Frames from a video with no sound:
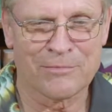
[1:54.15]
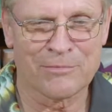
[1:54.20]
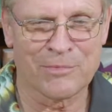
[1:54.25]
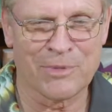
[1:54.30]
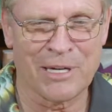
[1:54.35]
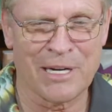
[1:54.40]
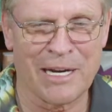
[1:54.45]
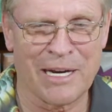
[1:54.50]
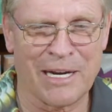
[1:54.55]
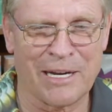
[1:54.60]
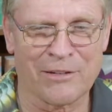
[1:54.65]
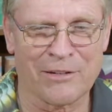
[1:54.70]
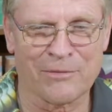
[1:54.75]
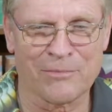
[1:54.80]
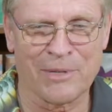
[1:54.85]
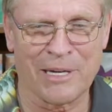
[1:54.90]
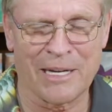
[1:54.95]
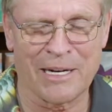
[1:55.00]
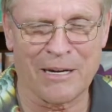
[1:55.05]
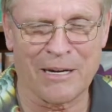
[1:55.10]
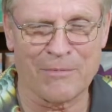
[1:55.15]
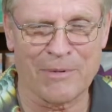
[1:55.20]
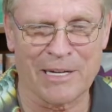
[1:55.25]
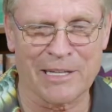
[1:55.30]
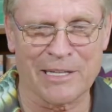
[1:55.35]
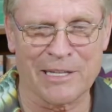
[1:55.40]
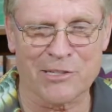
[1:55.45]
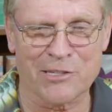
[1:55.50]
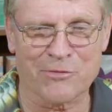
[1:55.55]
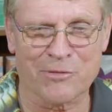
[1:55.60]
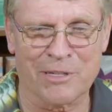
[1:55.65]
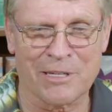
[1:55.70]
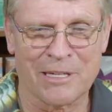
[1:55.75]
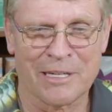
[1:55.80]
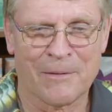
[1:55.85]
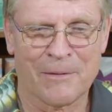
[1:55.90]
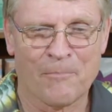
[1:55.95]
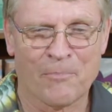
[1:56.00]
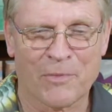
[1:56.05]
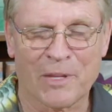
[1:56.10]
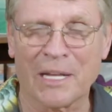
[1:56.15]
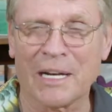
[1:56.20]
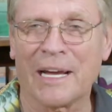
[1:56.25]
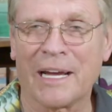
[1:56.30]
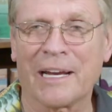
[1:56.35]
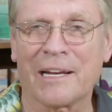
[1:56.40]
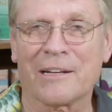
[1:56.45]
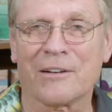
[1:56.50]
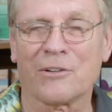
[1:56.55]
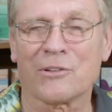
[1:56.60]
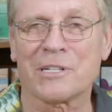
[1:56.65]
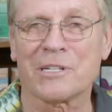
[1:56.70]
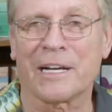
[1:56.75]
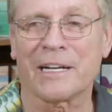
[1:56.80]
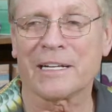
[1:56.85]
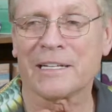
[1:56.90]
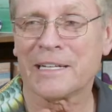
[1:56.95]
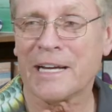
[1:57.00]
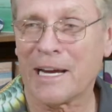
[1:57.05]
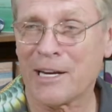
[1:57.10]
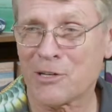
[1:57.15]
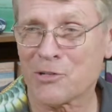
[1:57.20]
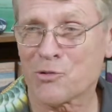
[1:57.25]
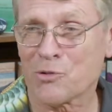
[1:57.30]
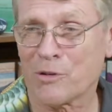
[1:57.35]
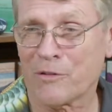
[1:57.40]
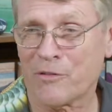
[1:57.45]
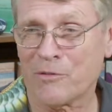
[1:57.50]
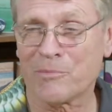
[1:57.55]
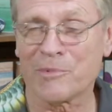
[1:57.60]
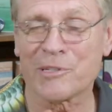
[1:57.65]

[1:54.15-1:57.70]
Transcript: Man, oh man, how about this one? The lake looks like a dinosaur